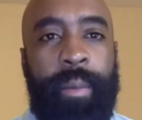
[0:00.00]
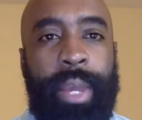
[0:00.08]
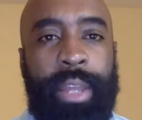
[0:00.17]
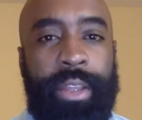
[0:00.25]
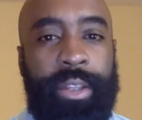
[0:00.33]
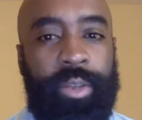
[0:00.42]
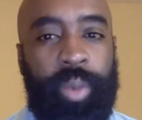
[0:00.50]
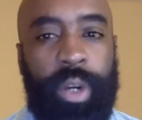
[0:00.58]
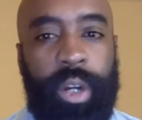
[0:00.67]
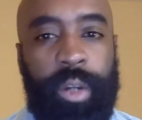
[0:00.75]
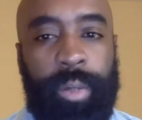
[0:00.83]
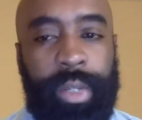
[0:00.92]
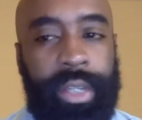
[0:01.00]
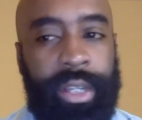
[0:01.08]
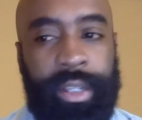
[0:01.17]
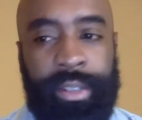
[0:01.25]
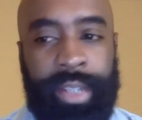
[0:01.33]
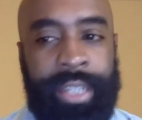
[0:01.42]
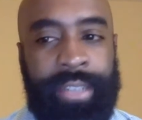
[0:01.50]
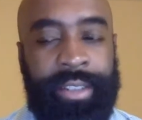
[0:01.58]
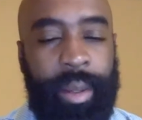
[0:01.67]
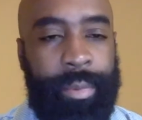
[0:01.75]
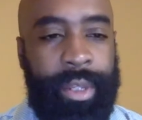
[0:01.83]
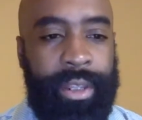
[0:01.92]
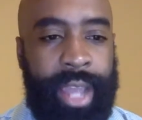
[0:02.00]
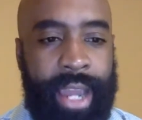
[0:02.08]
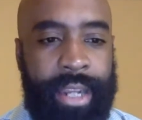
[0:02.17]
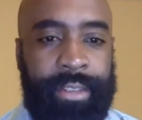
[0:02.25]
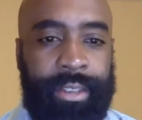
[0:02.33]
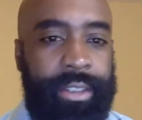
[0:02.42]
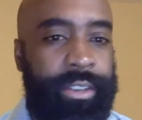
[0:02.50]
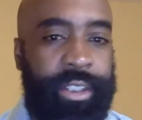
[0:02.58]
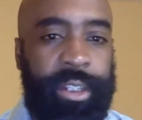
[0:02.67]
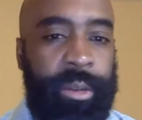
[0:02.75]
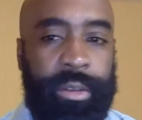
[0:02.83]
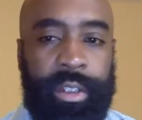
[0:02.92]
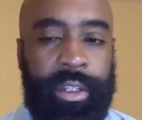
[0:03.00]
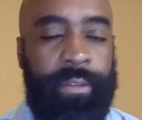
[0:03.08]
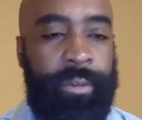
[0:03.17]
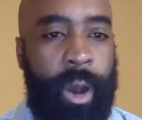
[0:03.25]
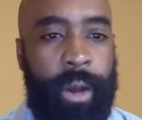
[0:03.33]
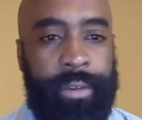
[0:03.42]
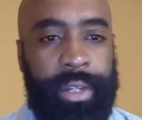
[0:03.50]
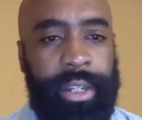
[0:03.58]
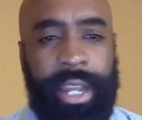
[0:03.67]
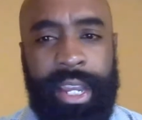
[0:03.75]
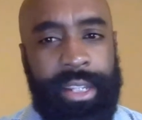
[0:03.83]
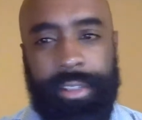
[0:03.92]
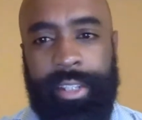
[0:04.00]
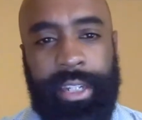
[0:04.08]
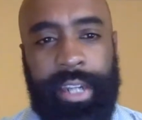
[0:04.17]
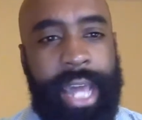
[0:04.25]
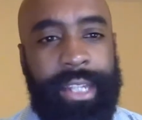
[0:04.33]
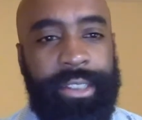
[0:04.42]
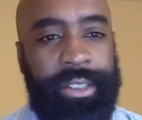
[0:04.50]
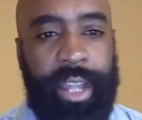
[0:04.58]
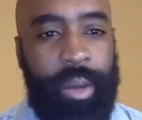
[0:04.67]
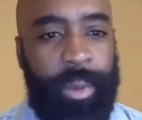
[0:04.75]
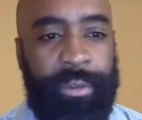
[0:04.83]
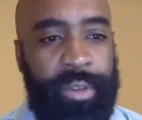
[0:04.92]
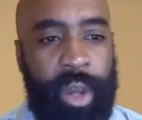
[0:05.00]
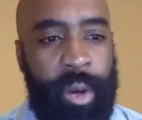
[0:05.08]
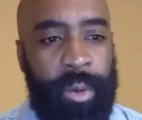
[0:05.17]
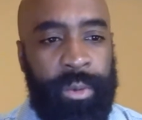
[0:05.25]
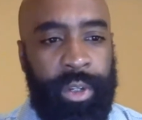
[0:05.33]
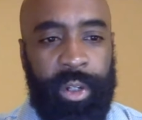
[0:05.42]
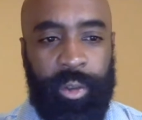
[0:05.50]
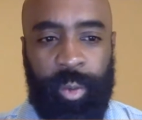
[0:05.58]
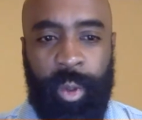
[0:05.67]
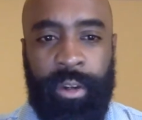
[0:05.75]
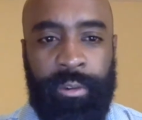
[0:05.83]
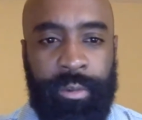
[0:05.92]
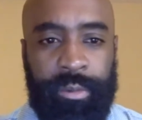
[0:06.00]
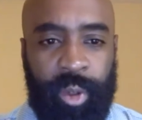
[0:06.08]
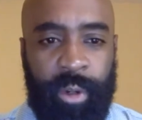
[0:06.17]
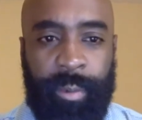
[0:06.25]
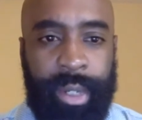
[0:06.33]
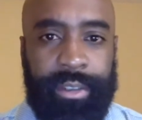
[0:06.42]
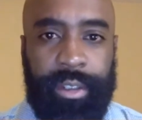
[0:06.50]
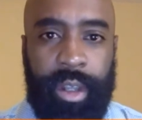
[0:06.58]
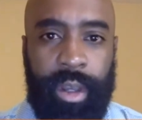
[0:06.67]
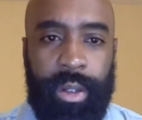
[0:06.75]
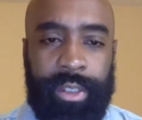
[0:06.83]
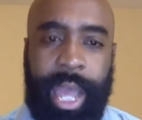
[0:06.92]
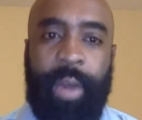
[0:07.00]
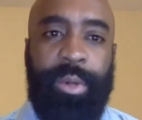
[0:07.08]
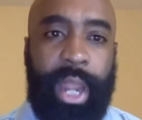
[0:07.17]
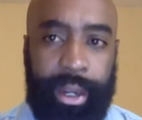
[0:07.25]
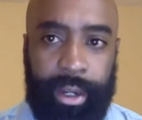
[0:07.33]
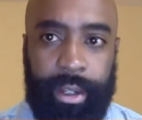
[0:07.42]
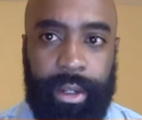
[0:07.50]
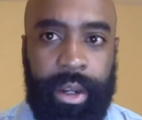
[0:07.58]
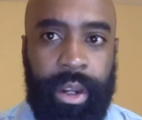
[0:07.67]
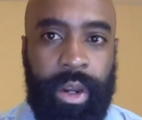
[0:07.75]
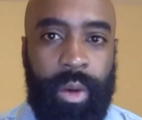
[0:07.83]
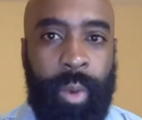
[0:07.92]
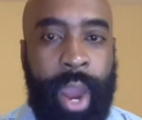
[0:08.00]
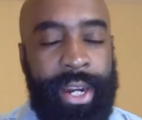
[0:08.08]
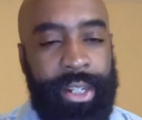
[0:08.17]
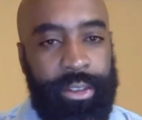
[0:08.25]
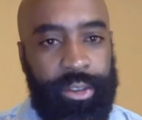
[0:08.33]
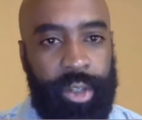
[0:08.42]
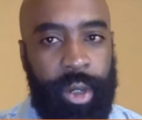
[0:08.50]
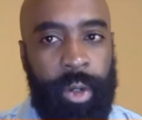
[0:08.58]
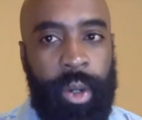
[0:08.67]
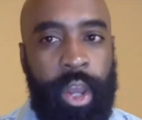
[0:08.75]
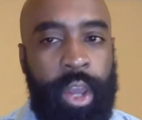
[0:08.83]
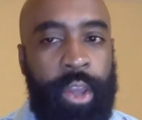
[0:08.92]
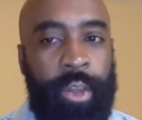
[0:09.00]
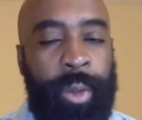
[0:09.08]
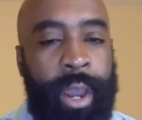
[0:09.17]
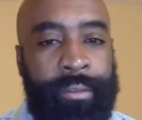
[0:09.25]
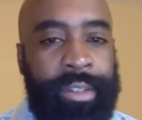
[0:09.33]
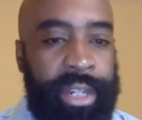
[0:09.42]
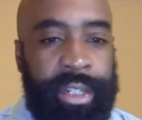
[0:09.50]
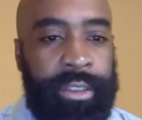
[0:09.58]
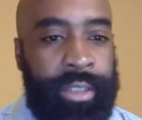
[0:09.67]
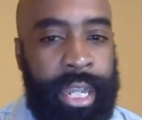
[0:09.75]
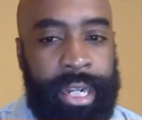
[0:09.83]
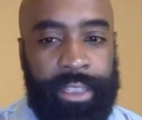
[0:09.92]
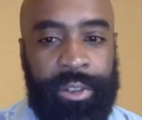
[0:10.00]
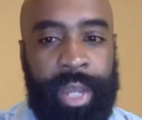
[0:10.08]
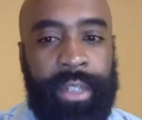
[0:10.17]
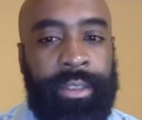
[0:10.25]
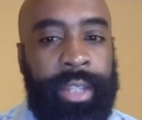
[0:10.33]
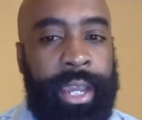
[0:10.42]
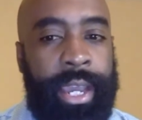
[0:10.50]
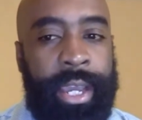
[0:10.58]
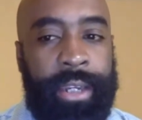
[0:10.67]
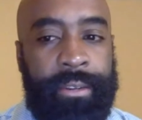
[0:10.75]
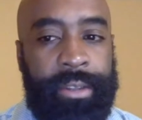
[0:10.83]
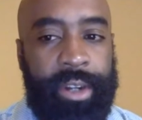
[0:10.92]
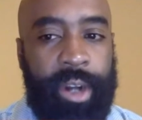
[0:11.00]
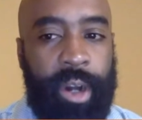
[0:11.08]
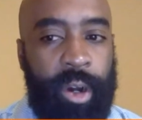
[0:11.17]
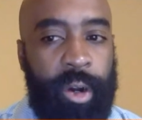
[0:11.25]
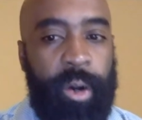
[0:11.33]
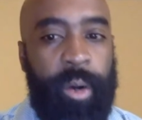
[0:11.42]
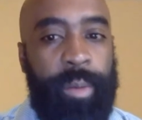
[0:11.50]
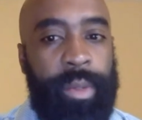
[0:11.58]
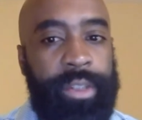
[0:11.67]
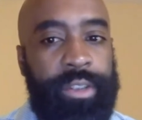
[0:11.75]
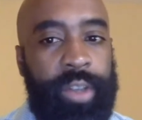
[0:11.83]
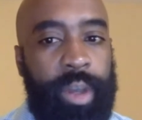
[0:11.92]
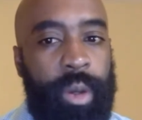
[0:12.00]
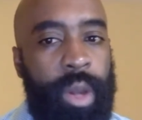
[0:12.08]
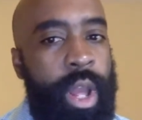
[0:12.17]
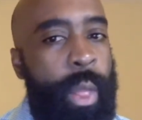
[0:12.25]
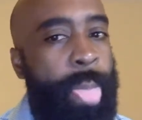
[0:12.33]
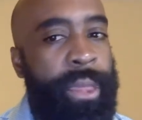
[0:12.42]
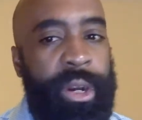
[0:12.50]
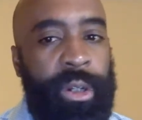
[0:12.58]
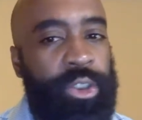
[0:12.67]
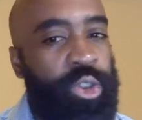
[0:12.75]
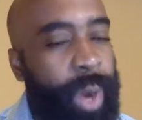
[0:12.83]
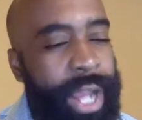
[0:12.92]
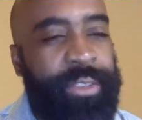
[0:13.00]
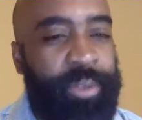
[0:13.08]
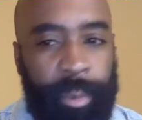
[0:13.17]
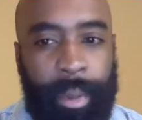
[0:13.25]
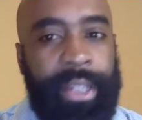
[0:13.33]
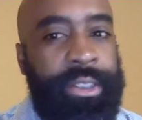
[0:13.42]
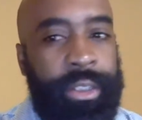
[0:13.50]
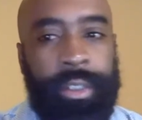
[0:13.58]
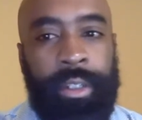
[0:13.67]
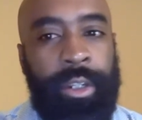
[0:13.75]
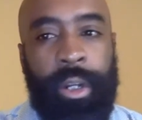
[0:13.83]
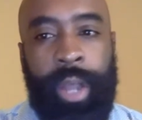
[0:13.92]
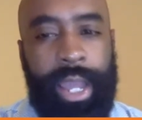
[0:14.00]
in this world, because it's something that is continuously evolving. The technology that we've known, 12 months ago is outdated, right? And so you have to understand that you got to stay ahead of the curve. And so, transformation,